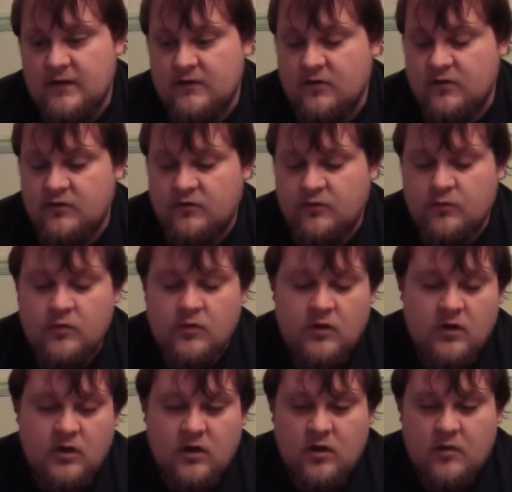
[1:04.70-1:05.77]
odd
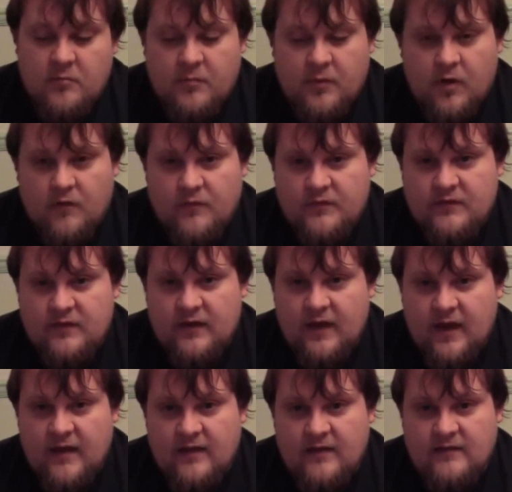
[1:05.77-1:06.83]
dialogue. It's a little bit wooden.
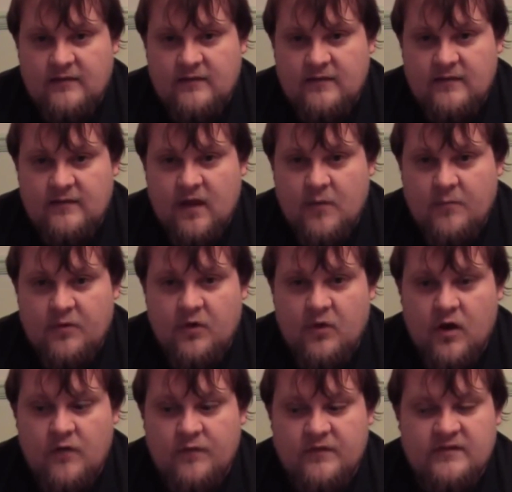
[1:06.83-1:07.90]
It's fine. It's
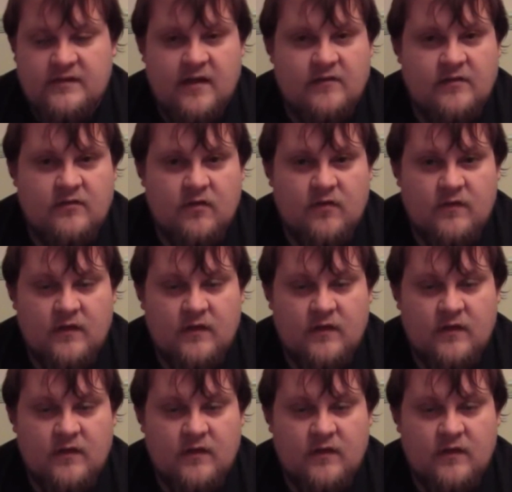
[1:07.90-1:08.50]
serviceable,